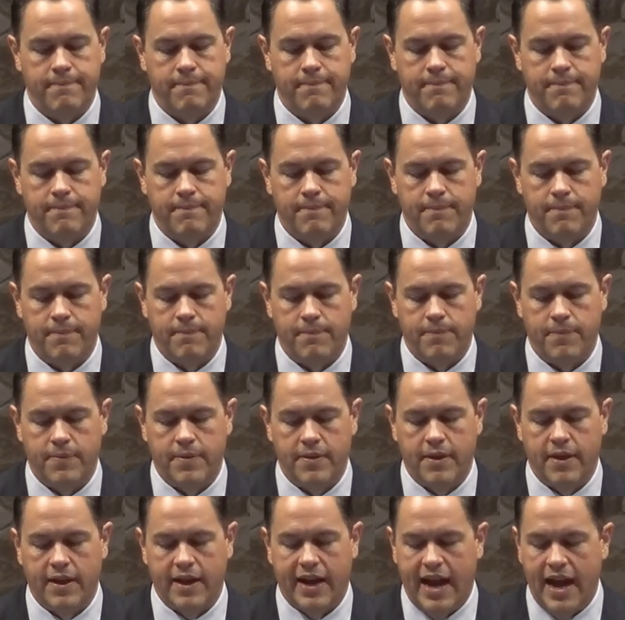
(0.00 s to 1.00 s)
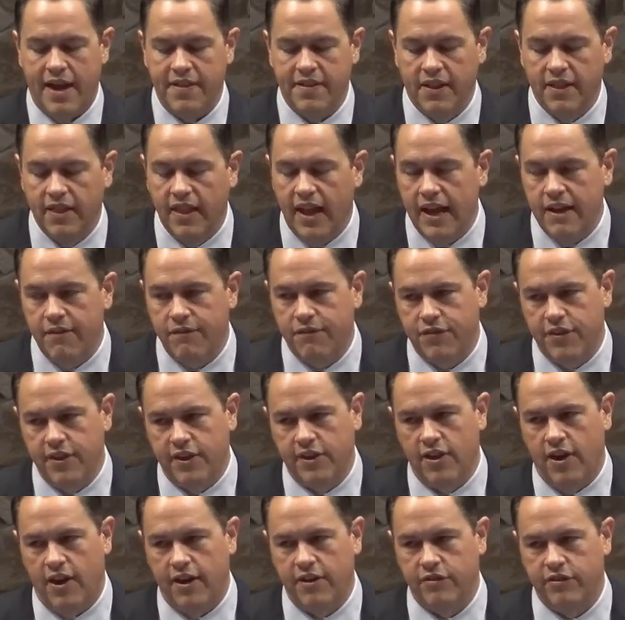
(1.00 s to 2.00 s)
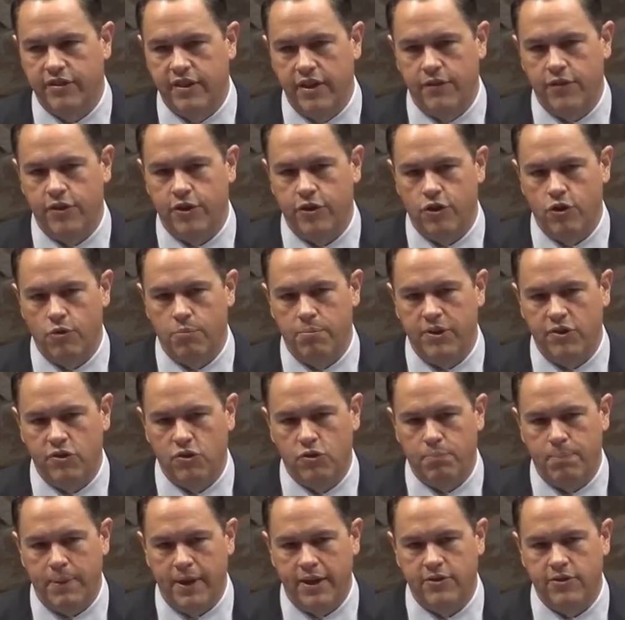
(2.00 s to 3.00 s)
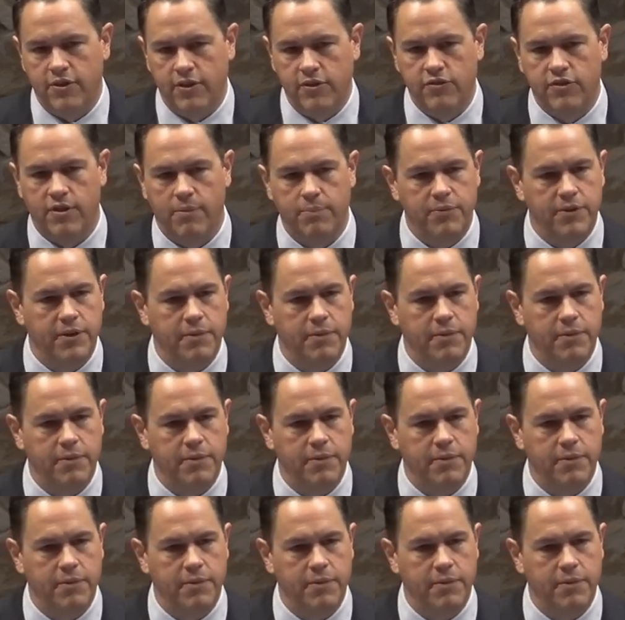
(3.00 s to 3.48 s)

Can the life that God has given you be spent on something better than that?